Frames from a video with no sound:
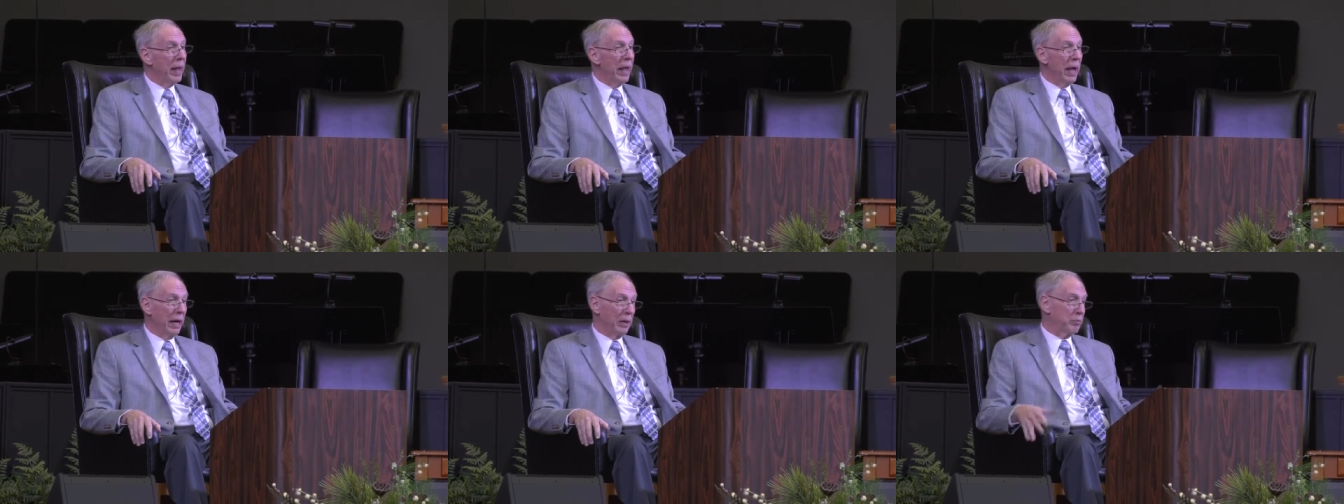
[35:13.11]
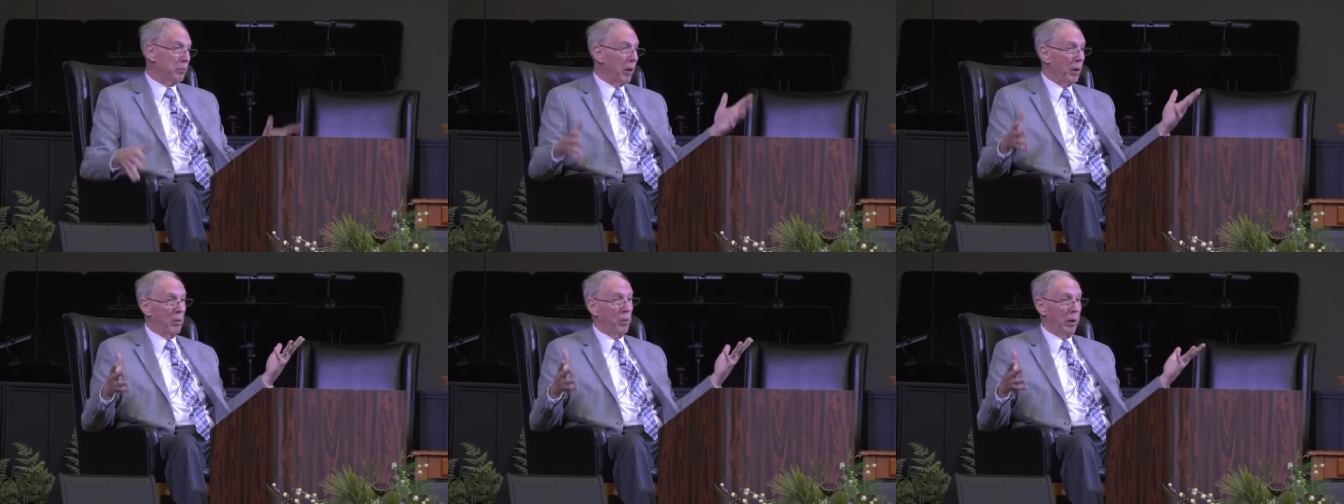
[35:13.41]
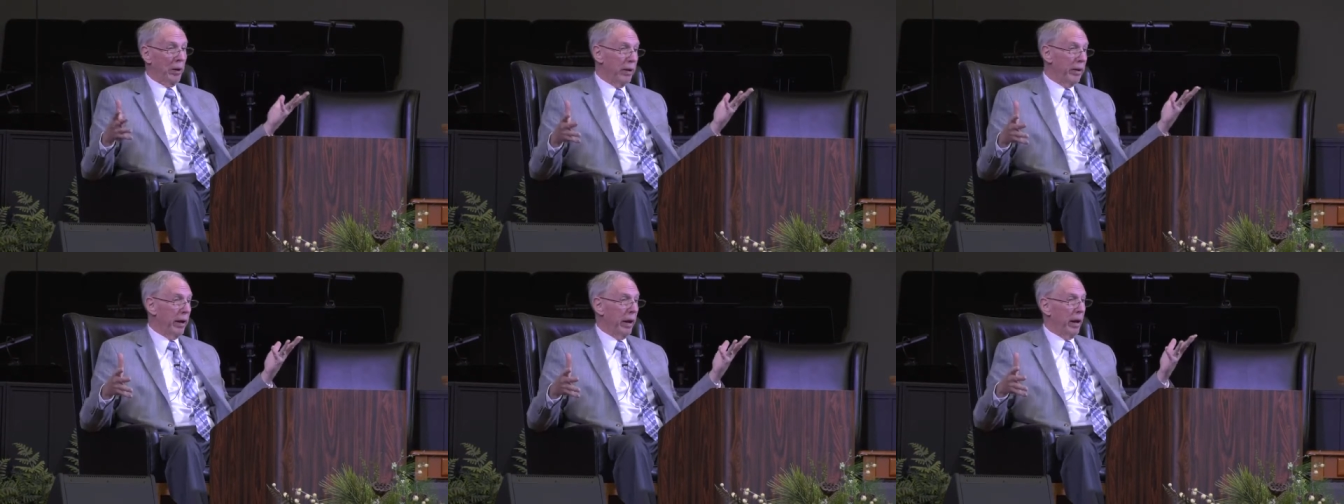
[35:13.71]
That's what I
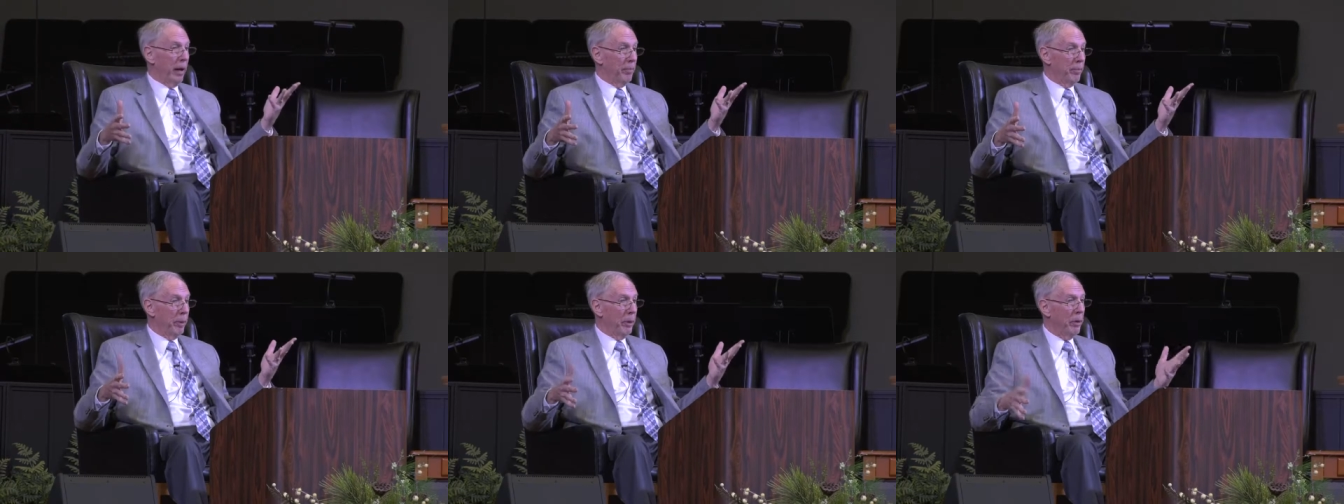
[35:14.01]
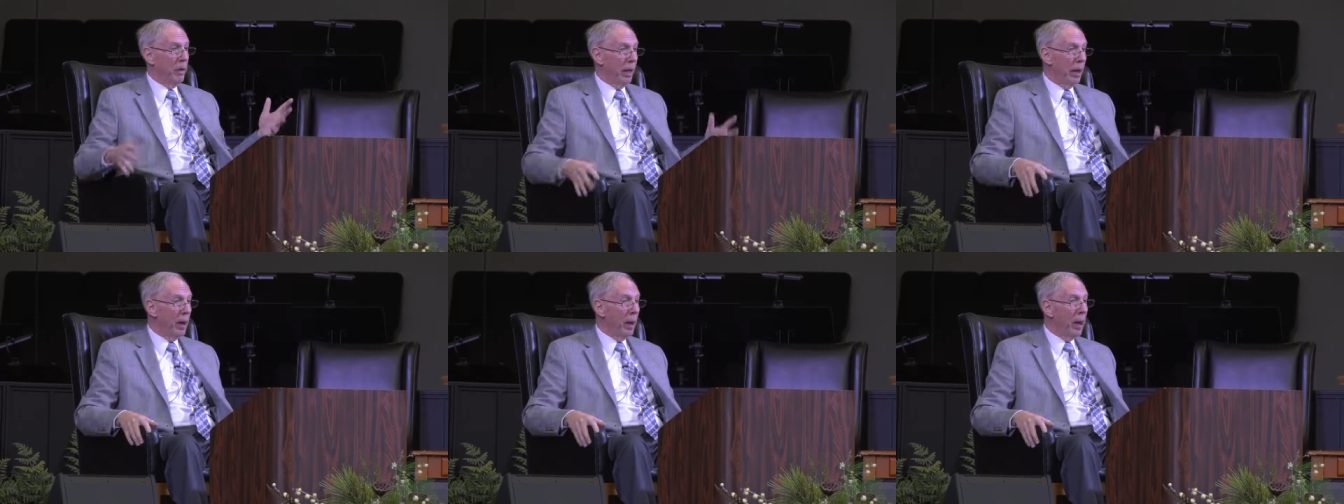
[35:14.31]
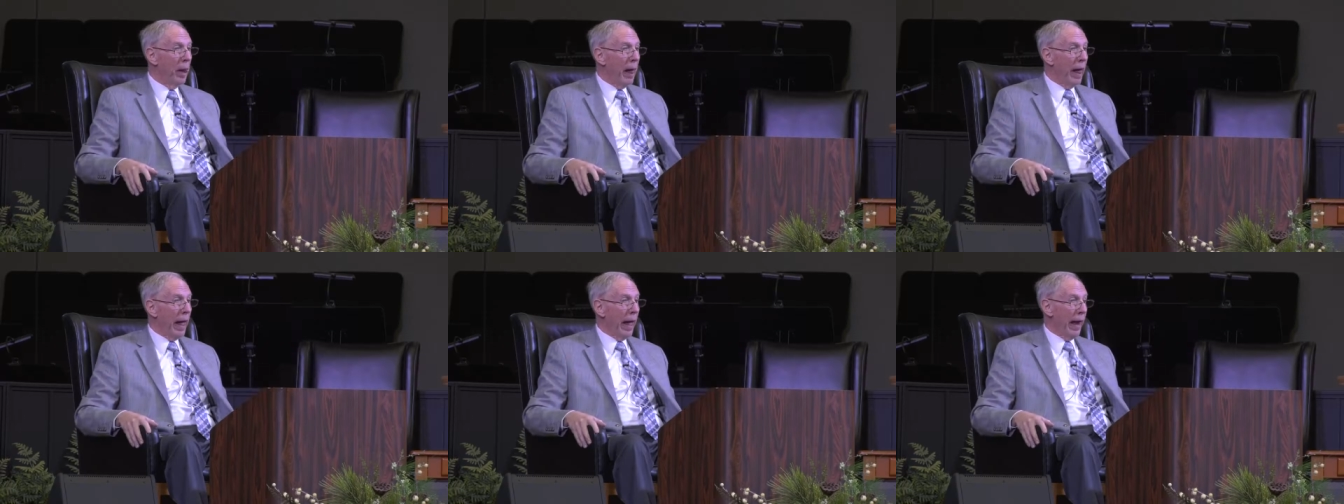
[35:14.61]
wanted to happen,
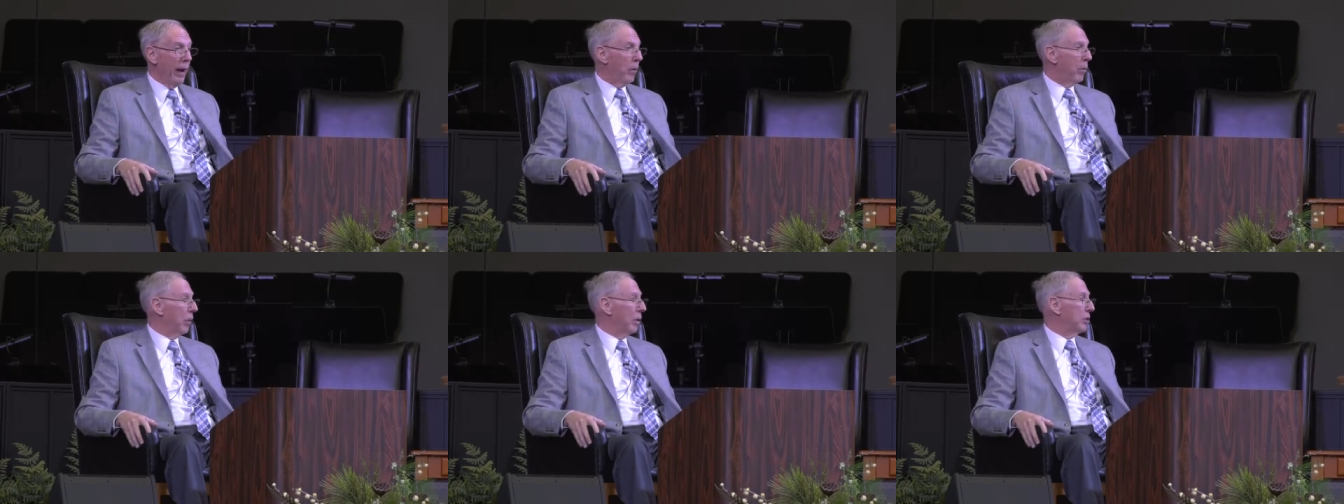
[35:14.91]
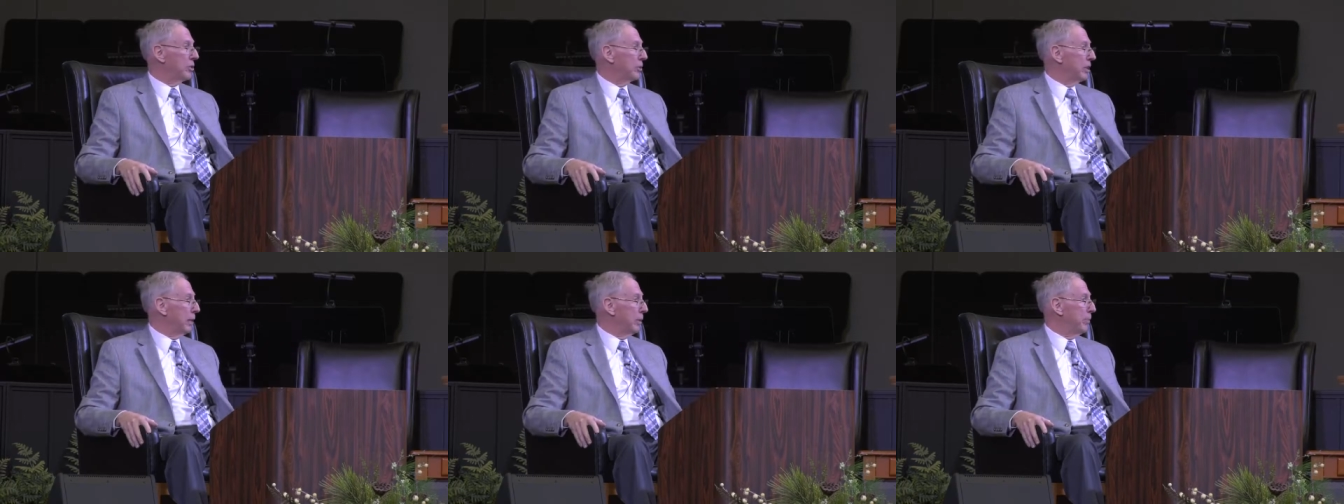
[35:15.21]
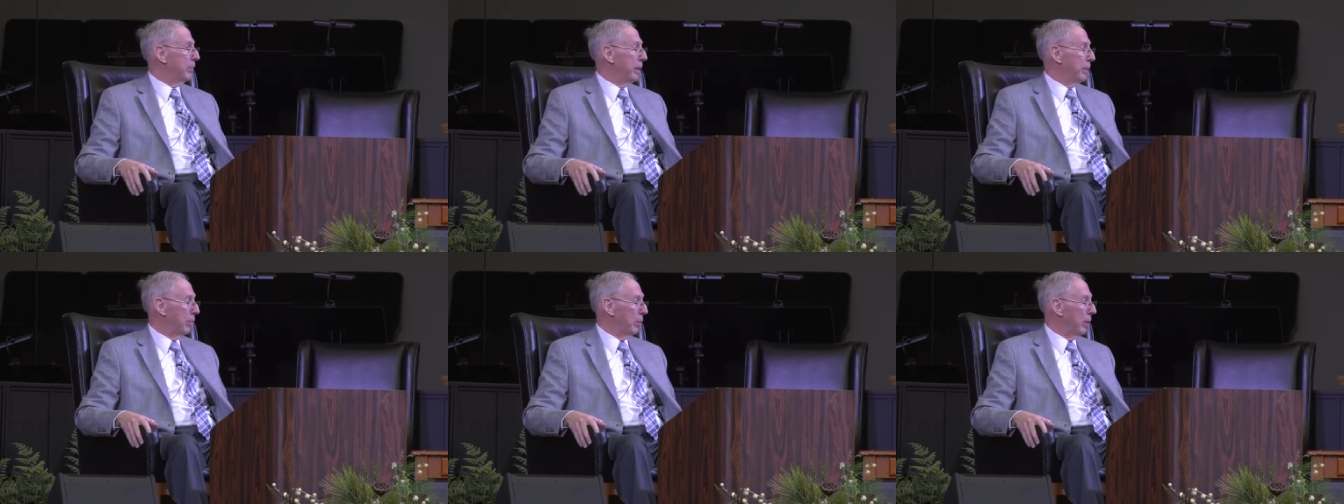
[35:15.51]
and I want to see
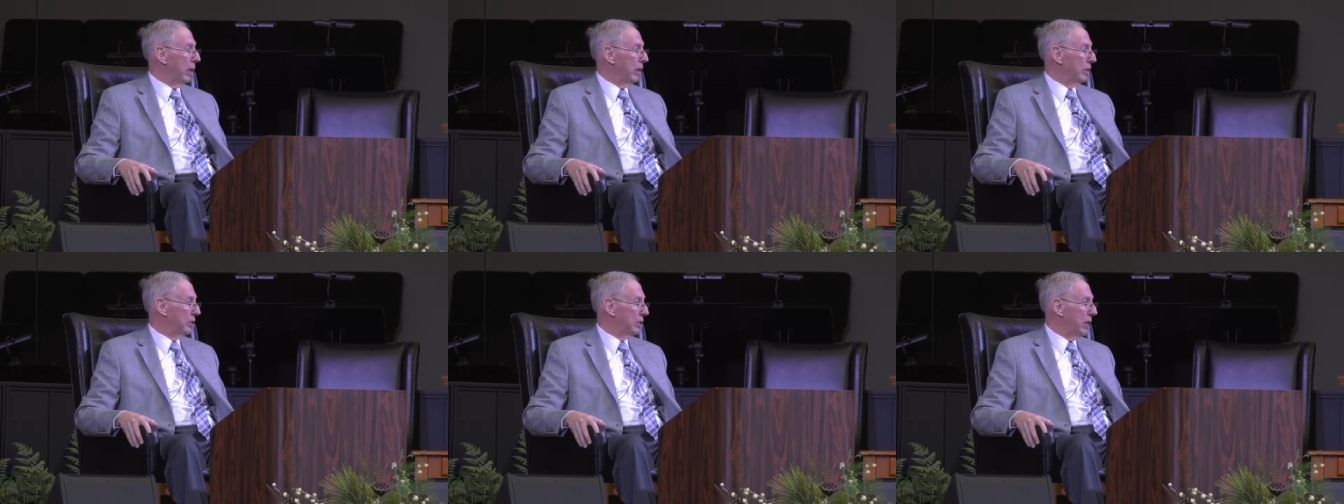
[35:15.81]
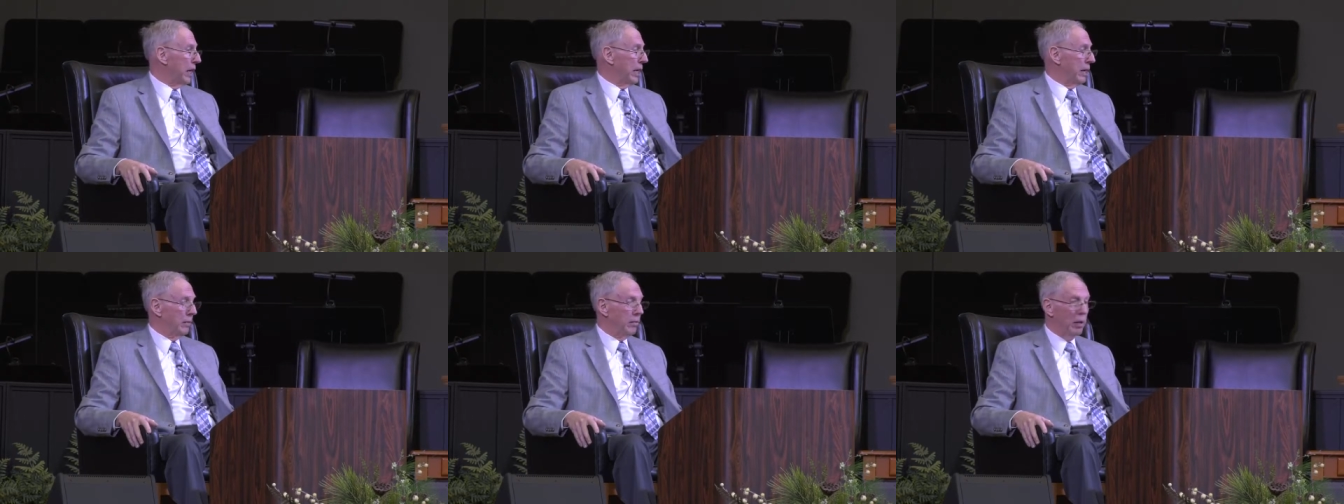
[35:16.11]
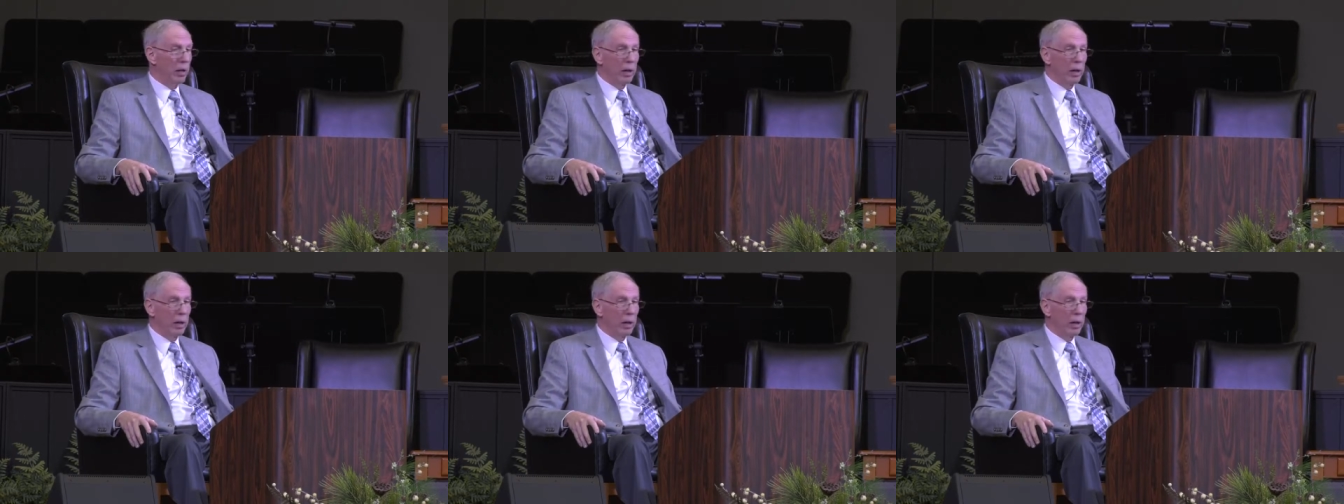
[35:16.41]
people get saved.